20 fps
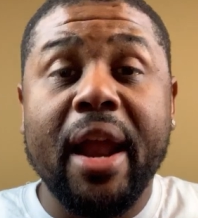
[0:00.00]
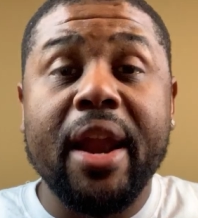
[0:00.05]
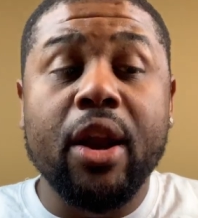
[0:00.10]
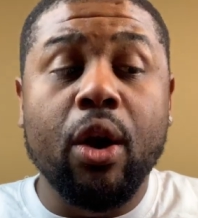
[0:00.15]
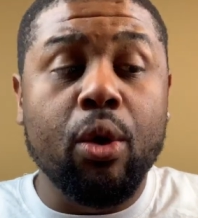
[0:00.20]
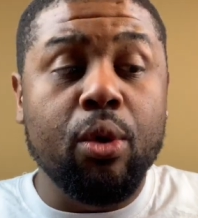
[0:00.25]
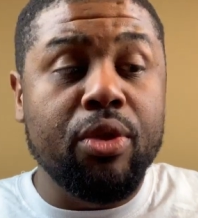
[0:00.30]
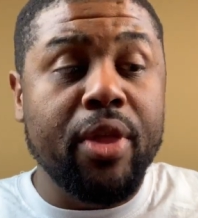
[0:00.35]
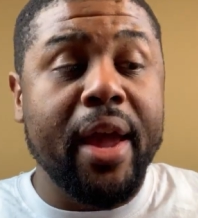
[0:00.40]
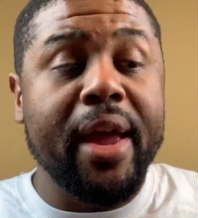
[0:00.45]
I
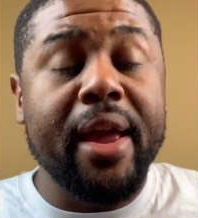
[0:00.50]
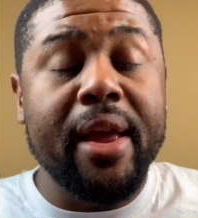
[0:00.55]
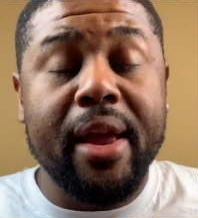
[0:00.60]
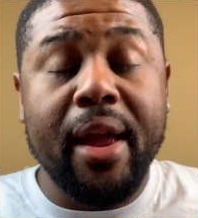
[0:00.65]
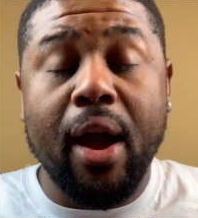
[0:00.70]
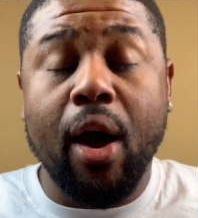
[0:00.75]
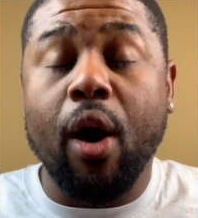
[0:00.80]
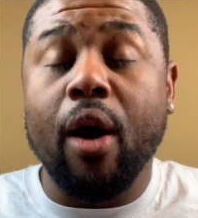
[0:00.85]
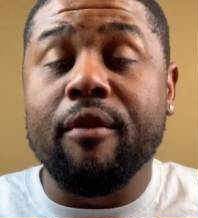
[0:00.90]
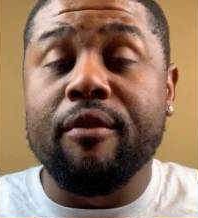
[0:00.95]
know they
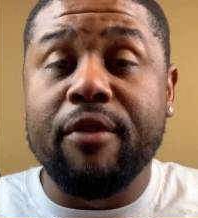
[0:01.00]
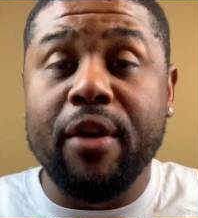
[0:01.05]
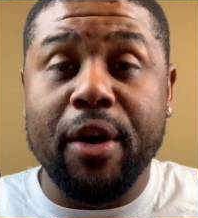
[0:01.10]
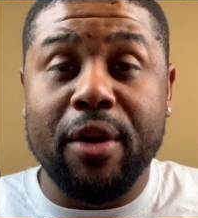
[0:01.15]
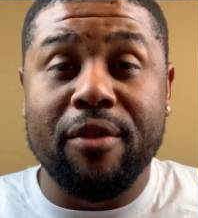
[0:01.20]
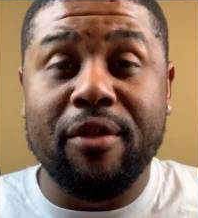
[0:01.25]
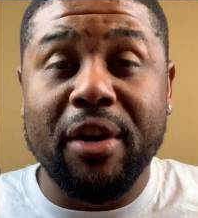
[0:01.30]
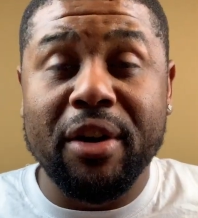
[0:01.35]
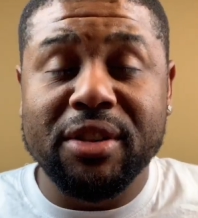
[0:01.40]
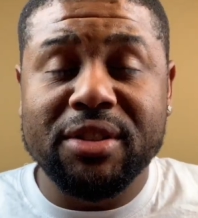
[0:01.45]
are
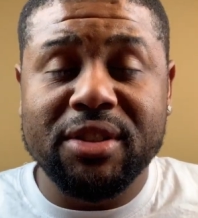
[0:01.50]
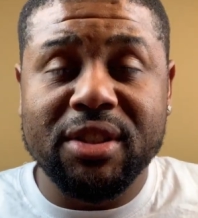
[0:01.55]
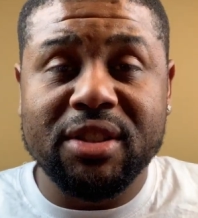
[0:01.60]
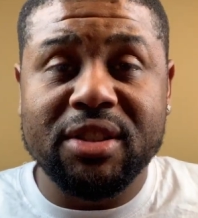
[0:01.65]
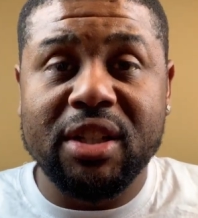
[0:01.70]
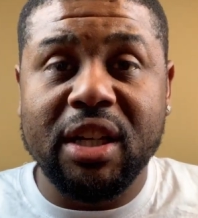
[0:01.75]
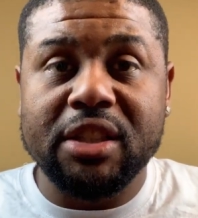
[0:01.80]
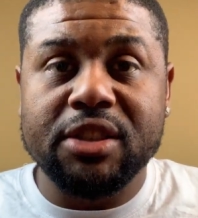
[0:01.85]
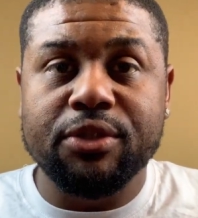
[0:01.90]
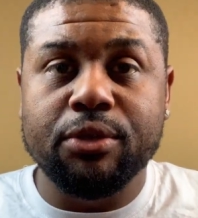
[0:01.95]
very, very
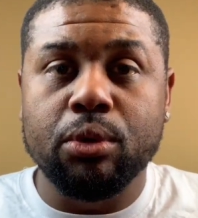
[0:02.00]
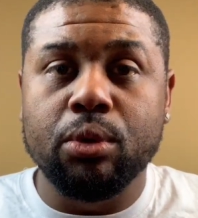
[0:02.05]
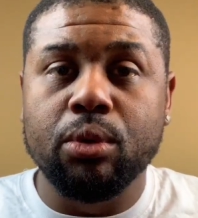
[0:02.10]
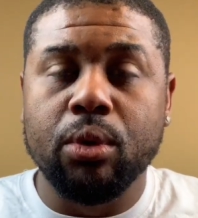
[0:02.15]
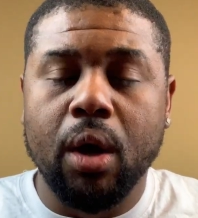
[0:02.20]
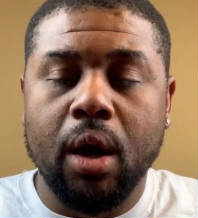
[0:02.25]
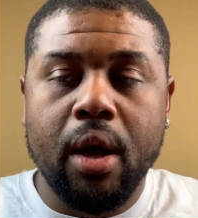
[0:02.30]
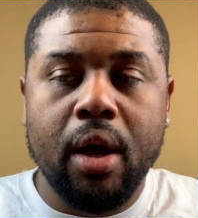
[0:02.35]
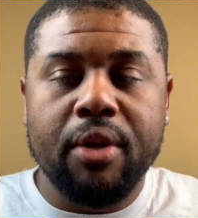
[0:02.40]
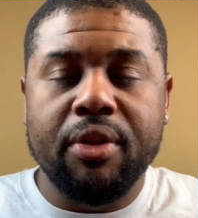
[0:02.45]
successful.